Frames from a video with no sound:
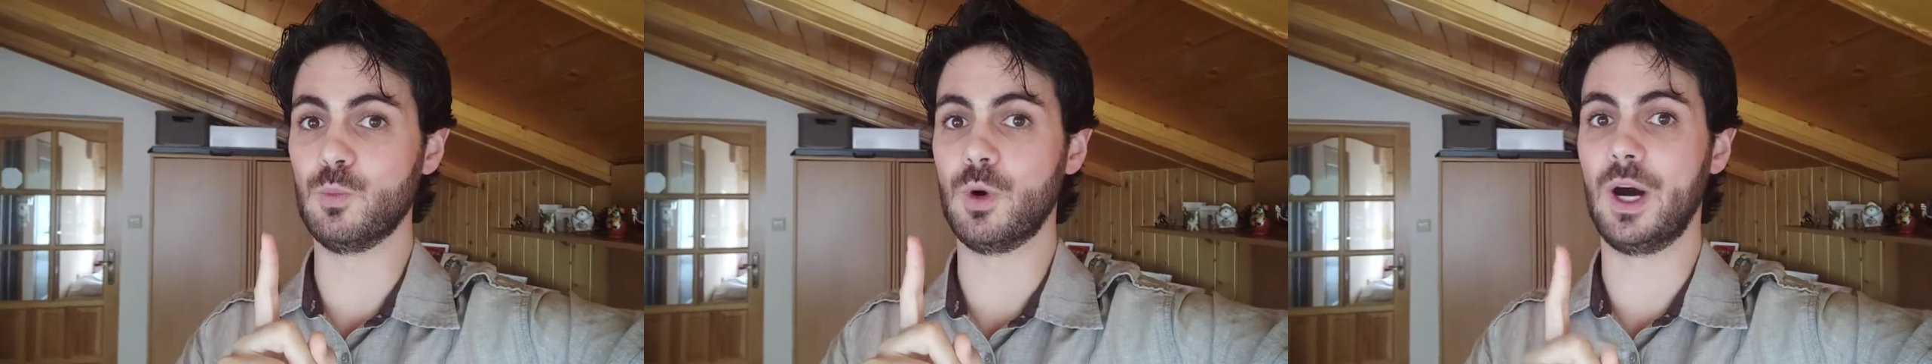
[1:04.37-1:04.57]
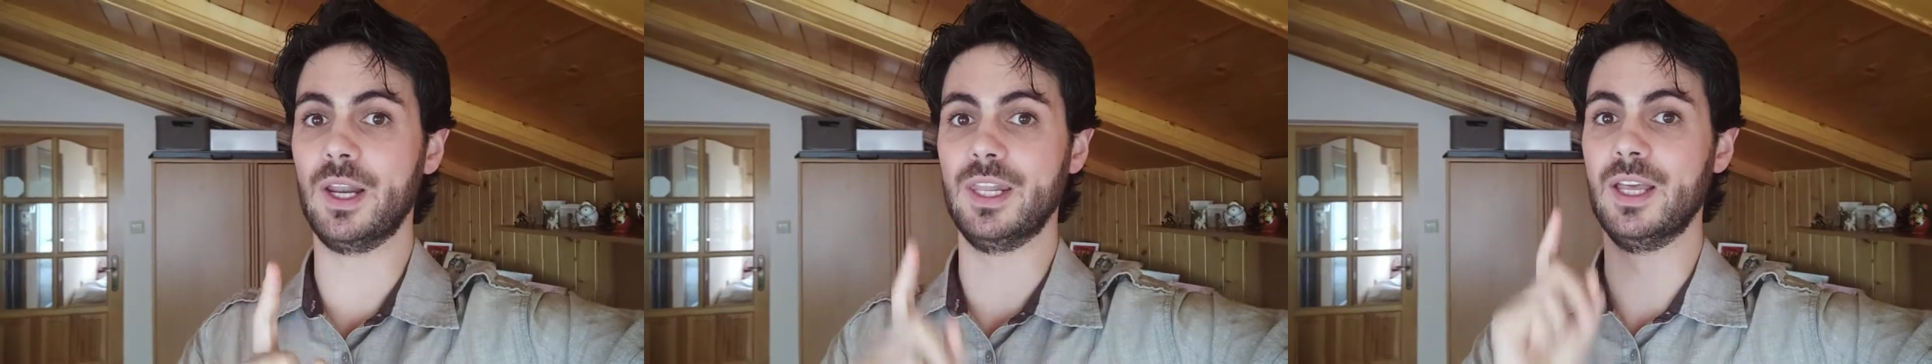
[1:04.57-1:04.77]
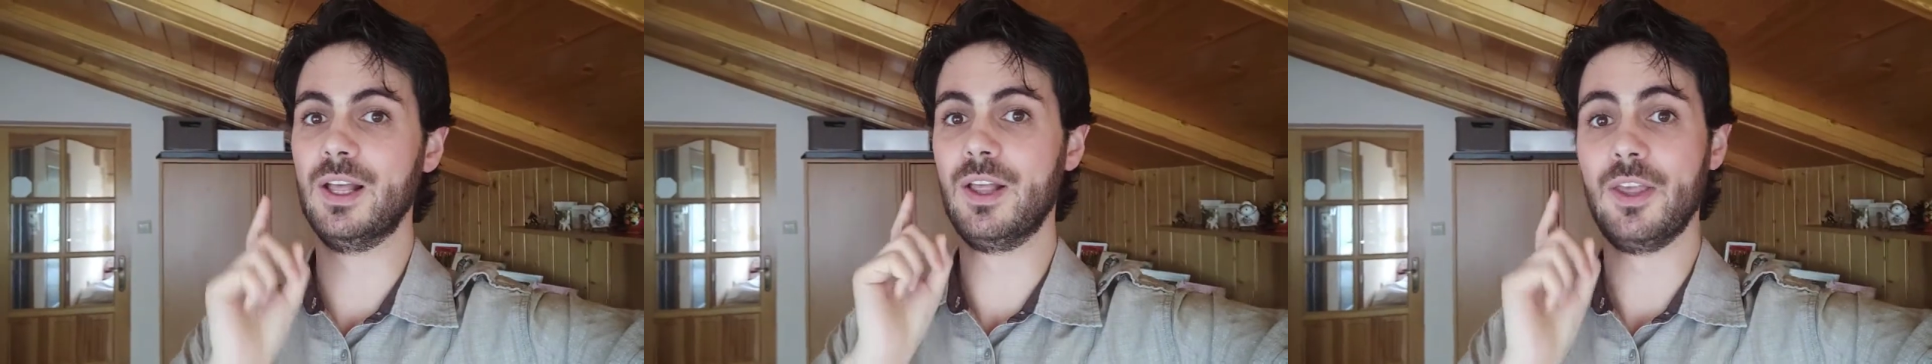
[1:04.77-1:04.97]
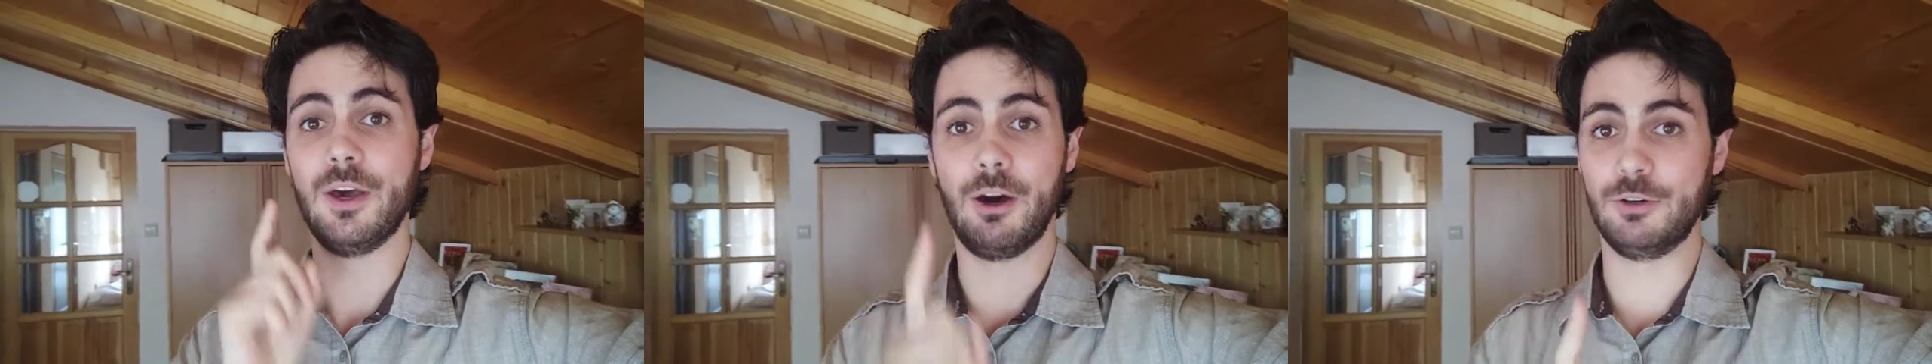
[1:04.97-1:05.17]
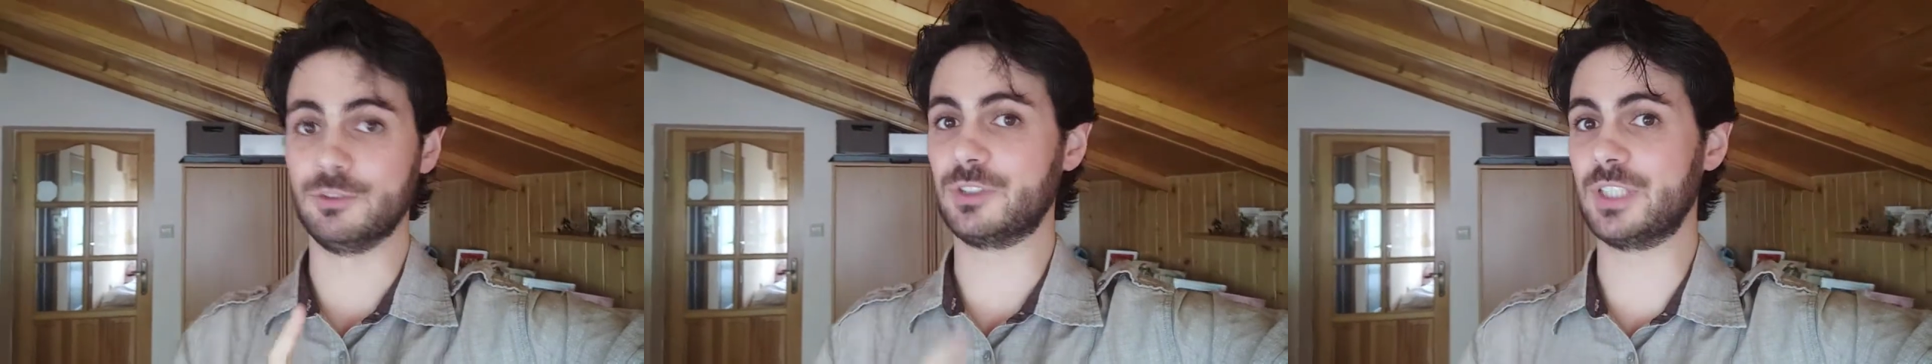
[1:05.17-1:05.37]
1
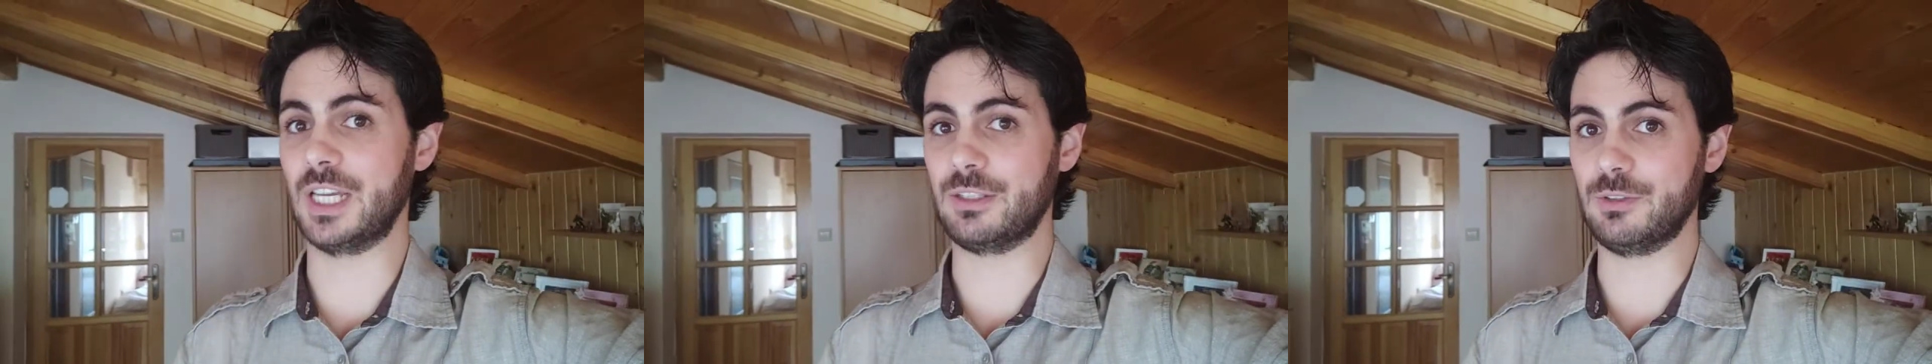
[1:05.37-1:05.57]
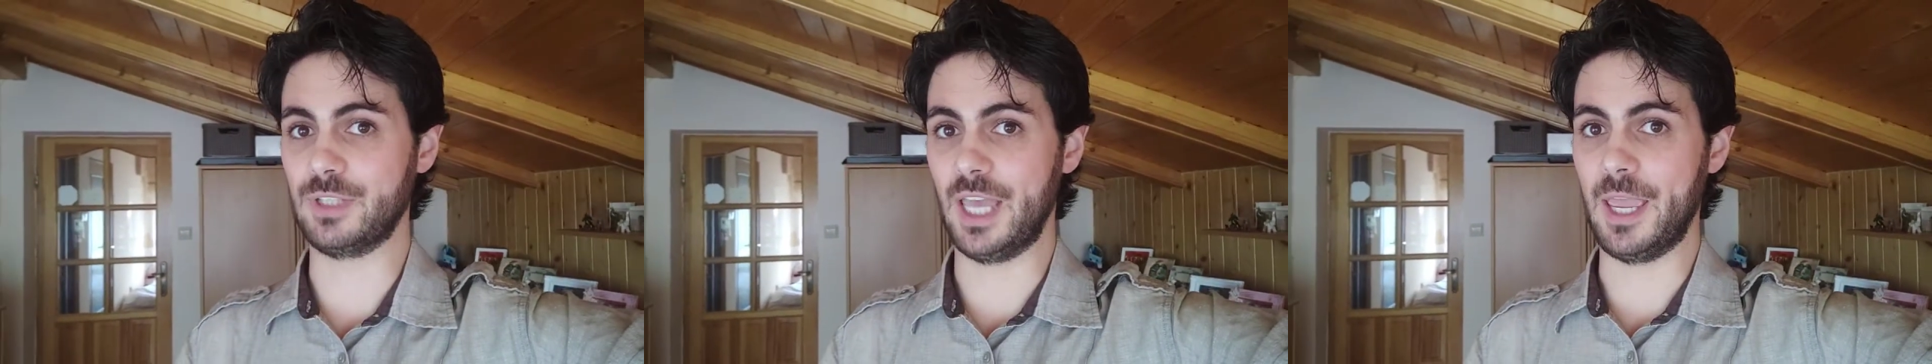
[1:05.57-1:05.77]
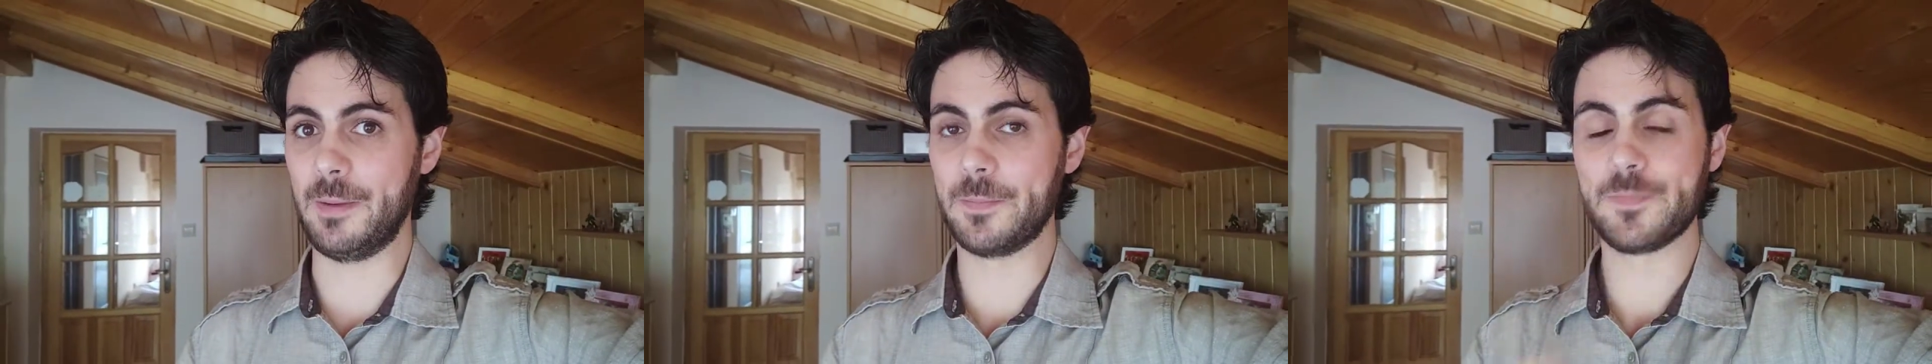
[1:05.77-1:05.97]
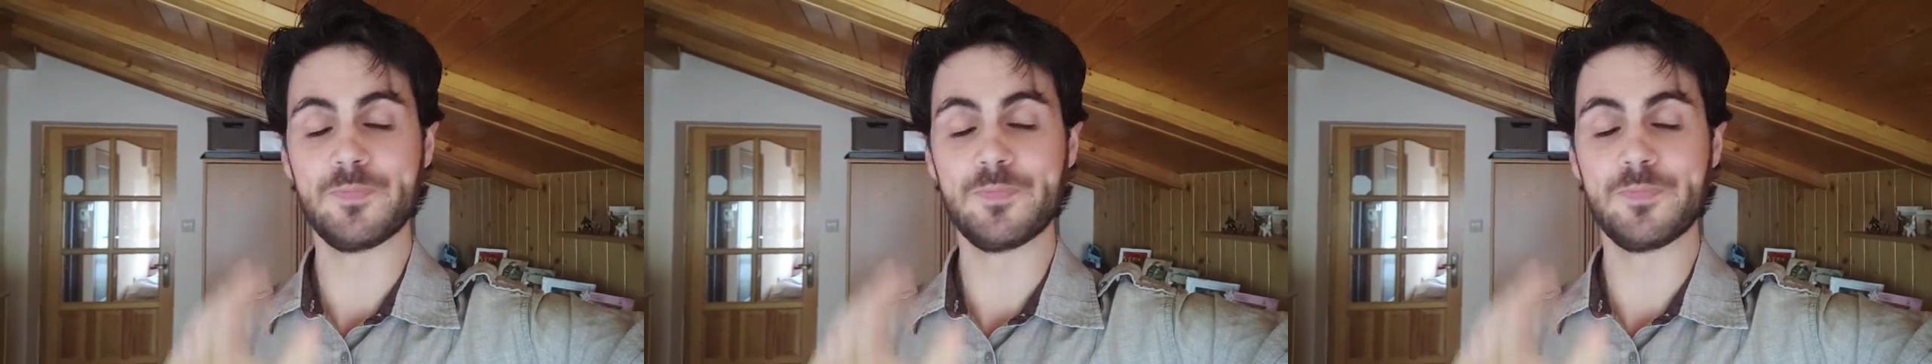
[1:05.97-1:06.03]
on Saturday.